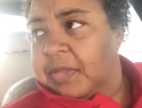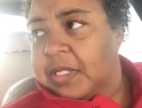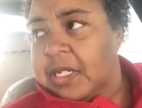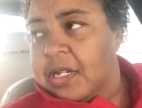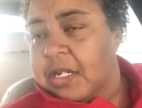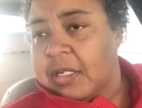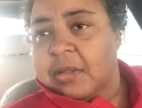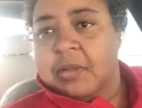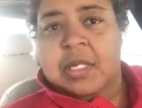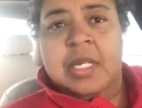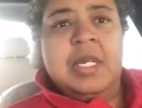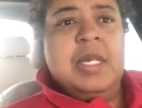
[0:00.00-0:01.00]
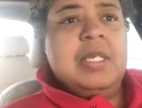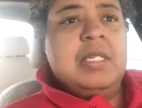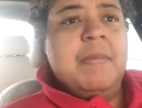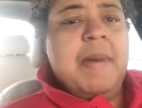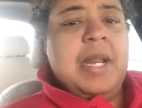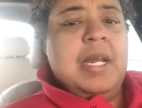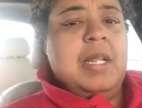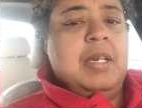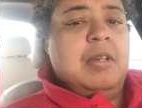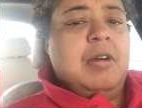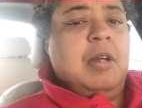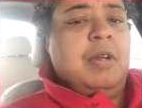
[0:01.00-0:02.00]
Dumb somebody need
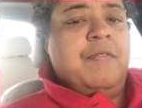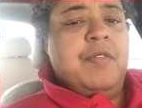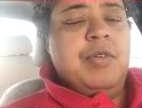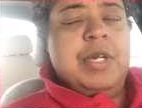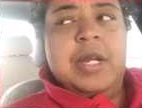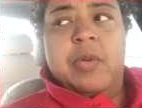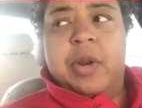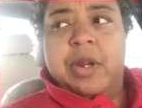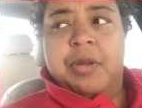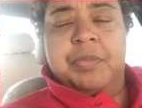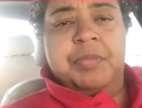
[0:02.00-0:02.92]
to call the Food Network